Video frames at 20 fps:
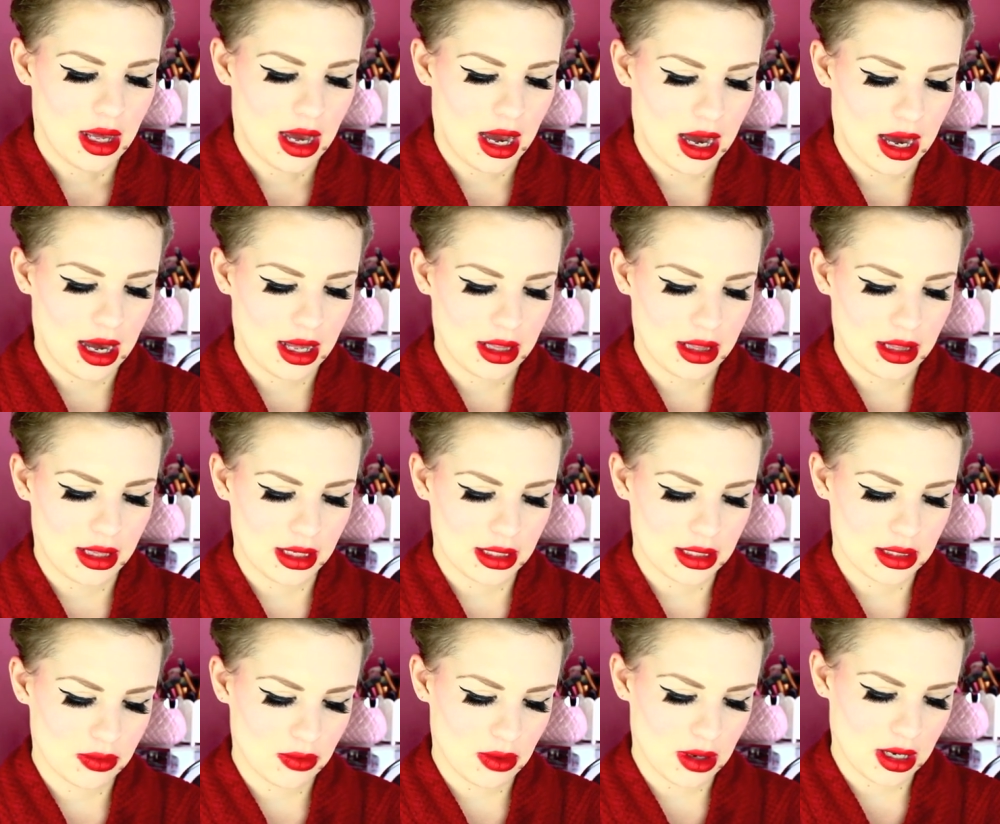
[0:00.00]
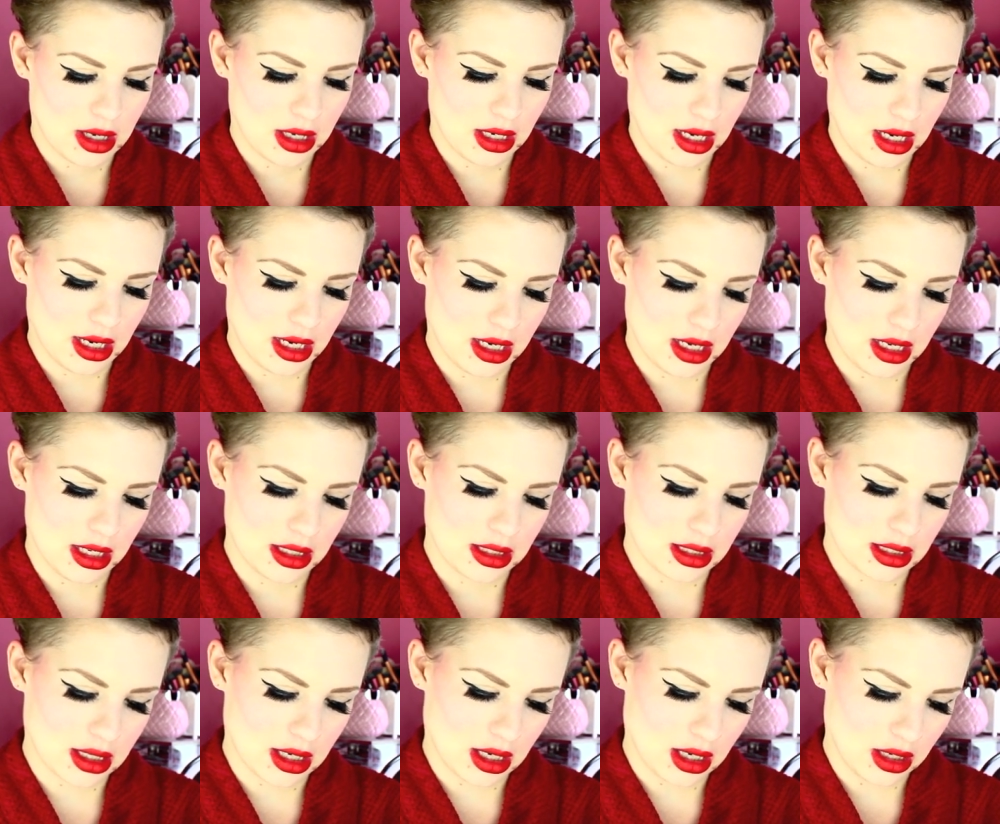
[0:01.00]
This one
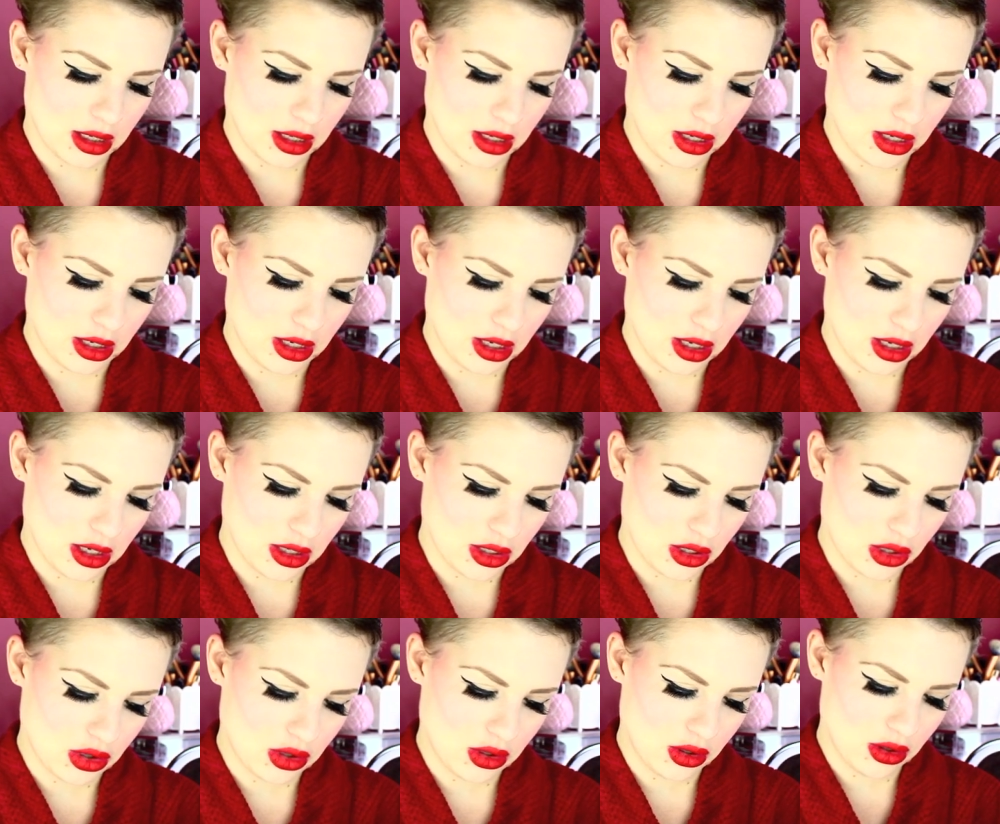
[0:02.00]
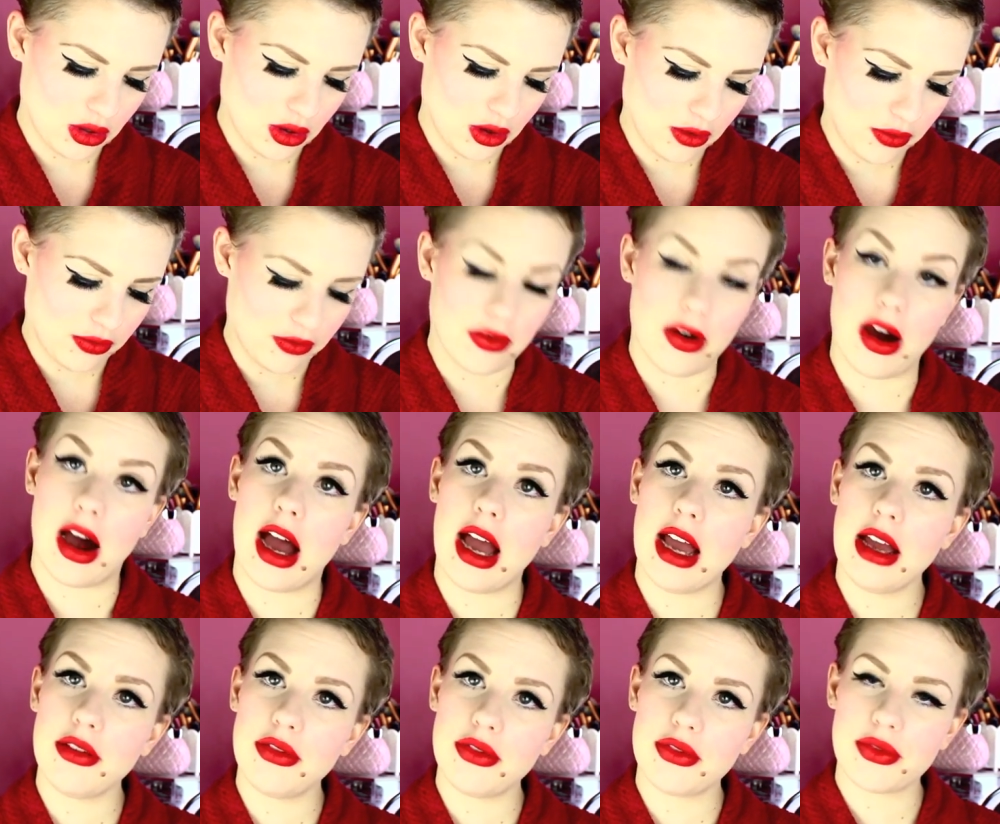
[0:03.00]
is colour
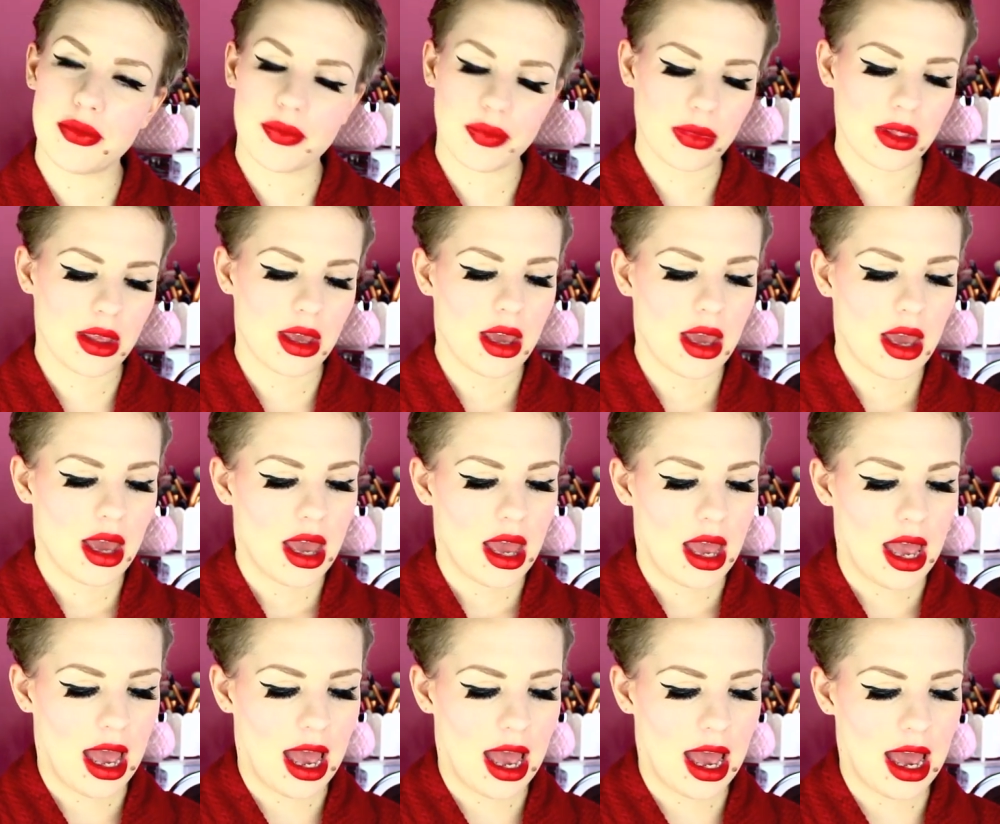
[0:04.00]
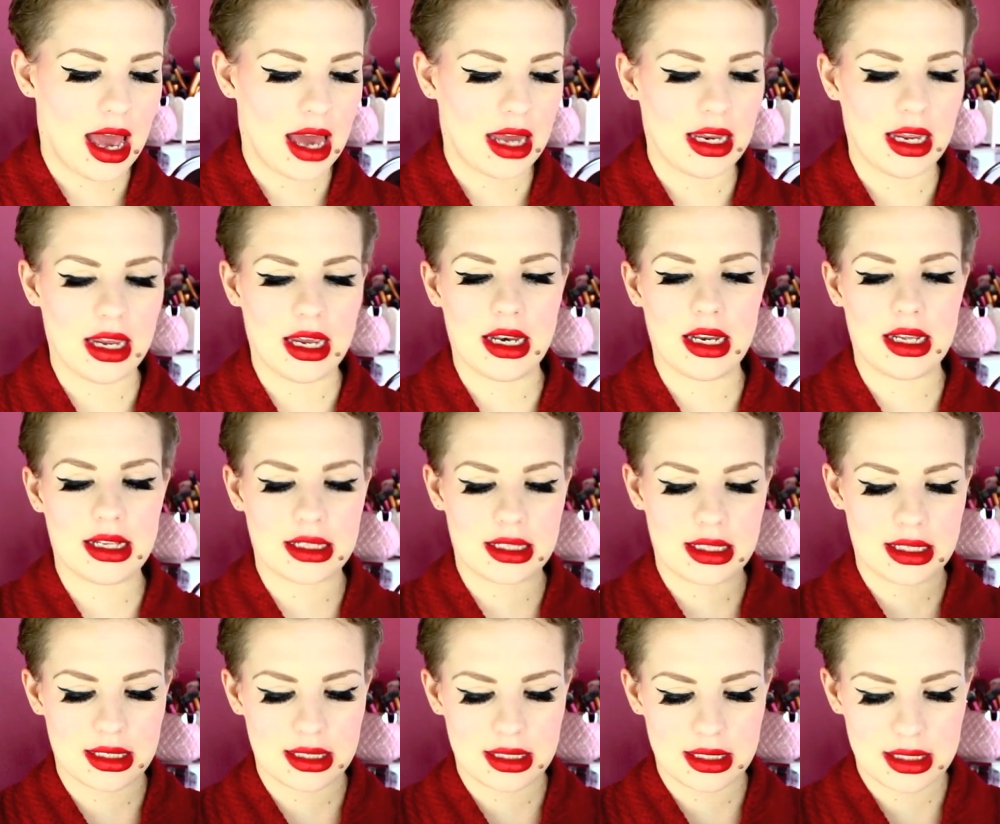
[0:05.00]
205, and it
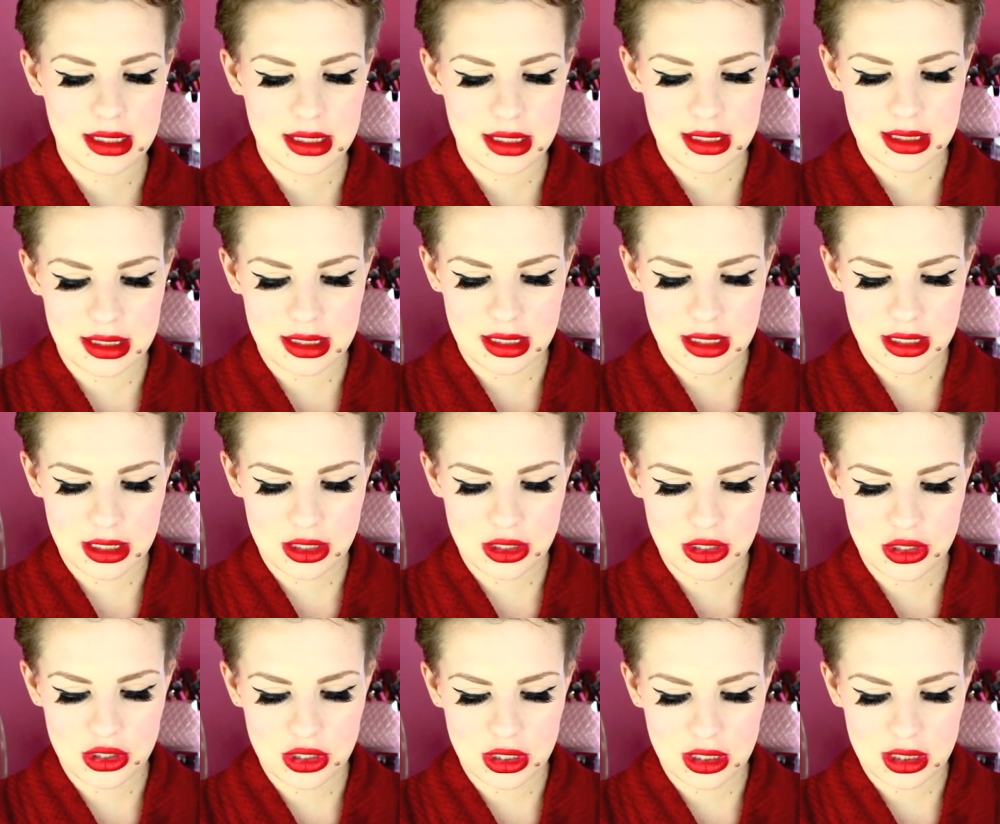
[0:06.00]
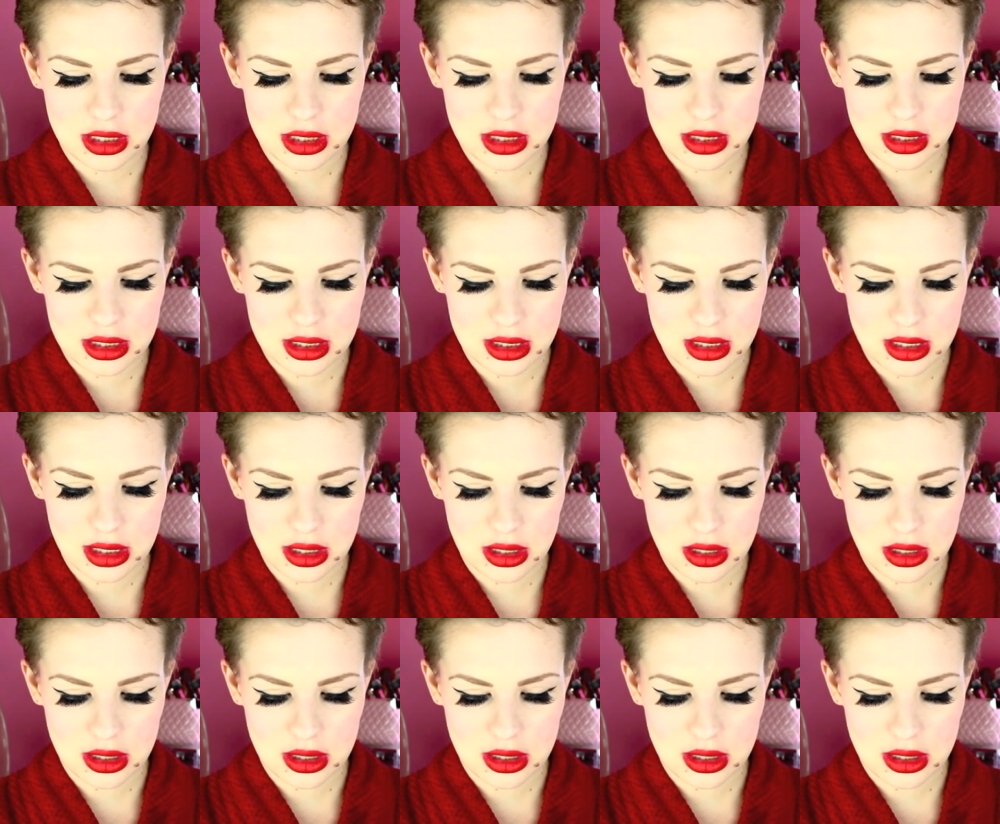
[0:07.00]
is just,